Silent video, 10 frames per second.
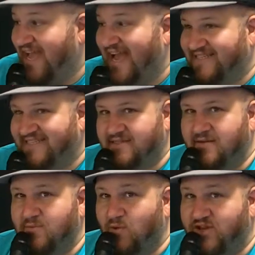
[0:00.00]
Yet.
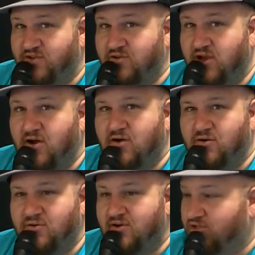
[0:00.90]
When you
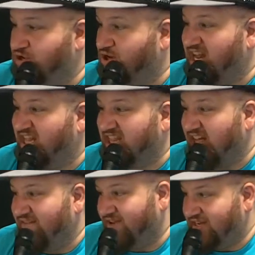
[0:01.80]
go, you're going to
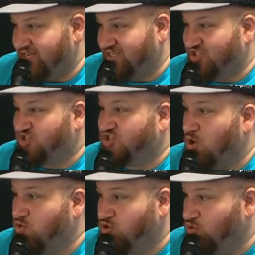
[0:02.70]
love it. It's
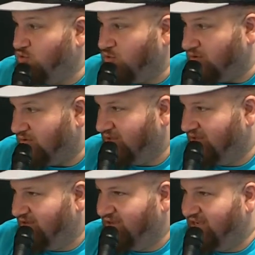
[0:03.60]
so cool.
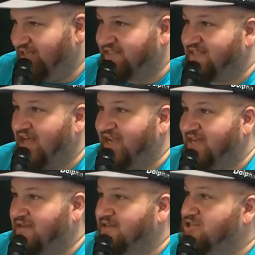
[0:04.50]
It's
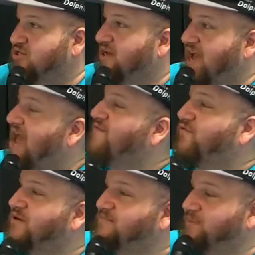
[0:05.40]
like
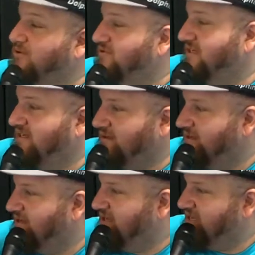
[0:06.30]
every building
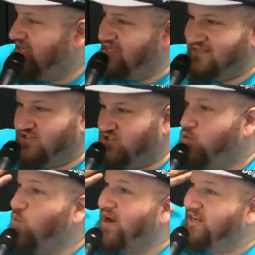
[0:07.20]
is
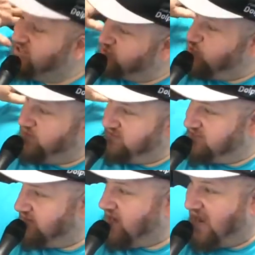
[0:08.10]
20
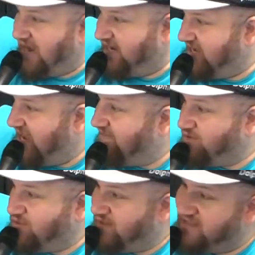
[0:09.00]
stories high.
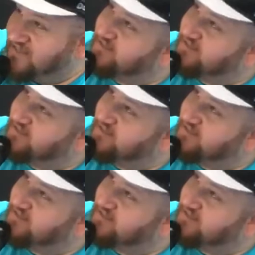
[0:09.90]
Everything